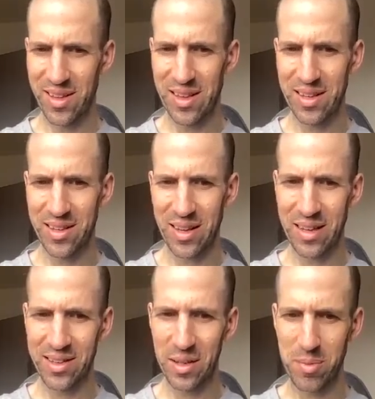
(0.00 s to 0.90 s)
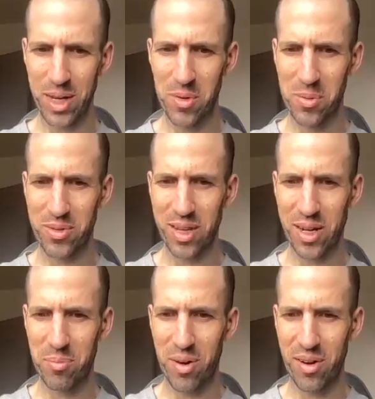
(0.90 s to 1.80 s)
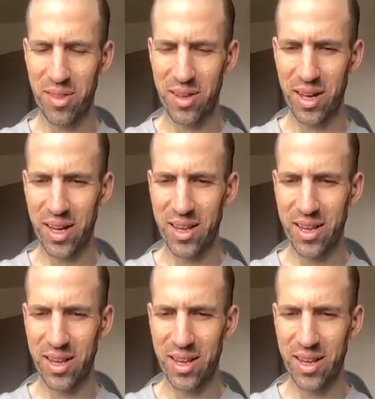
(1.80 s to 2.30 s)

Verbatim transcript: It, it, seems like almost like part of the,